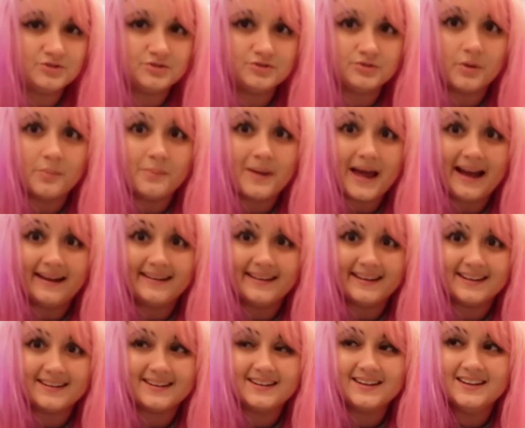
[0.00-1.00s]

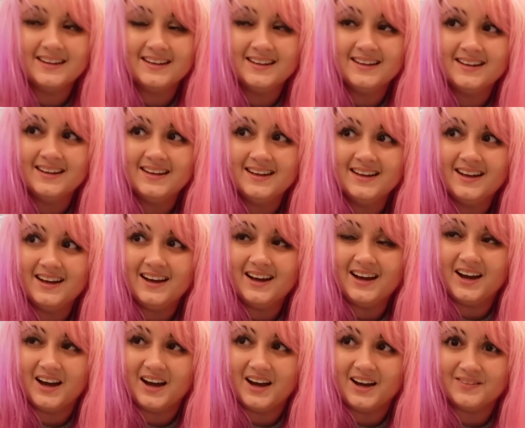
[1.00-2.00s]
dramatic
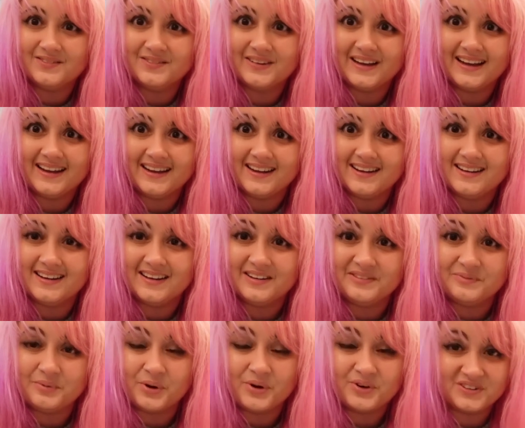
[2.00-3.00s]
um, and
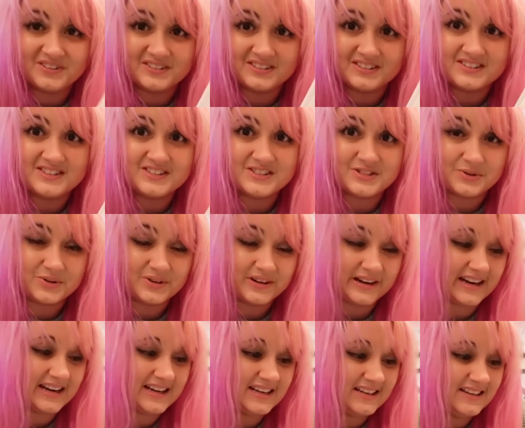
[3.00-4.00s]
important
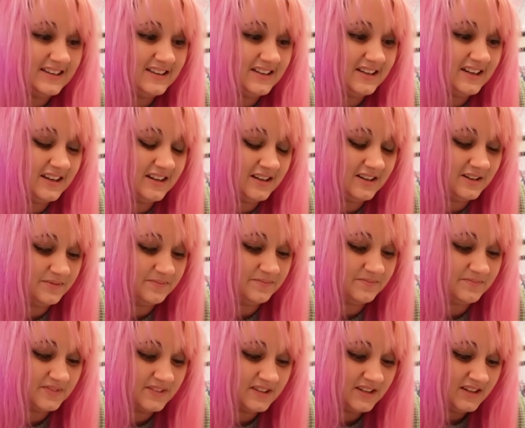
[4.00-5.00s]
story. Um,
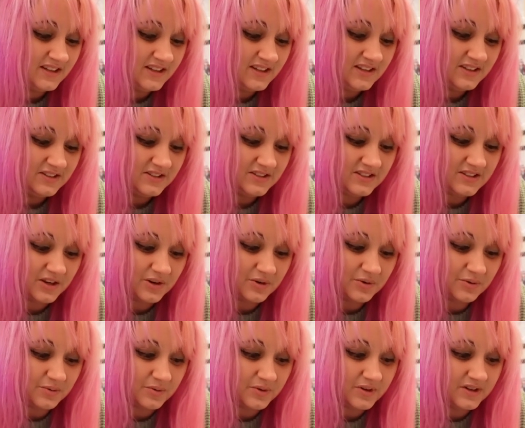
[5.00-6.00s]

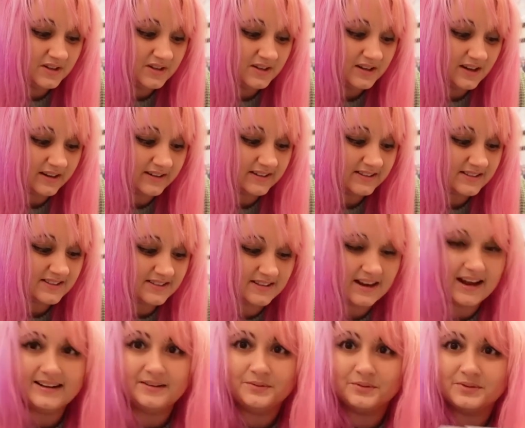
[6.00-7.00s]
so, and it's
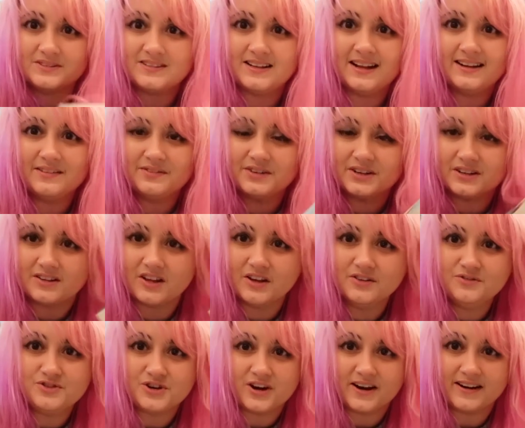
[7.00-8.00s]
not, it was not even a
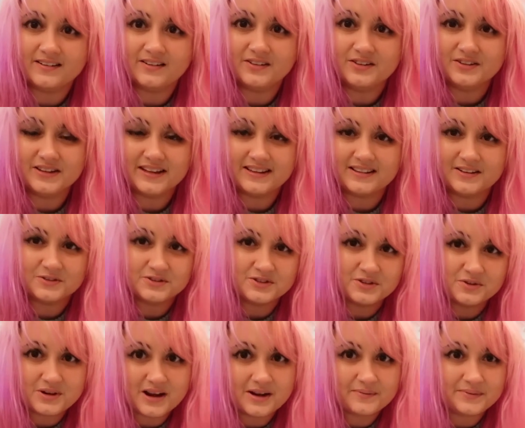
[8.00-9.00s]
love triangle. Like, there was
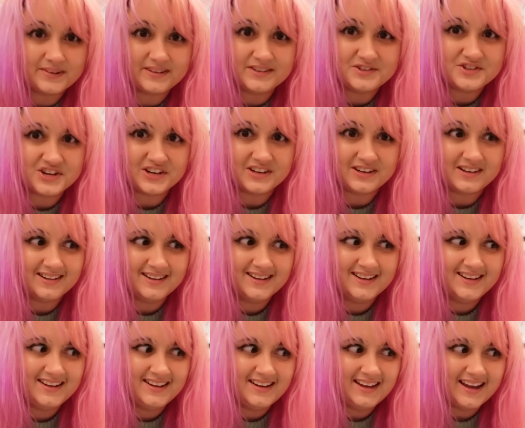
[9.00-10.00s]
no competition
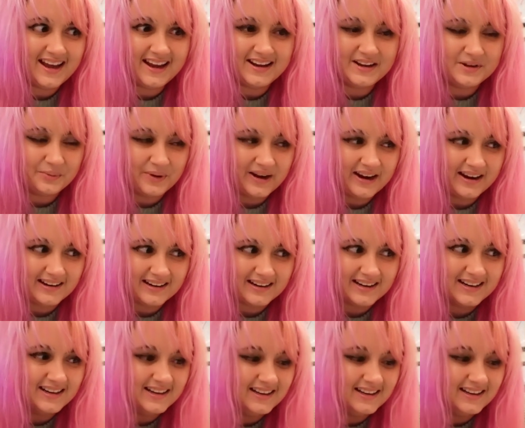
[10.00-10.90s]
anywhere.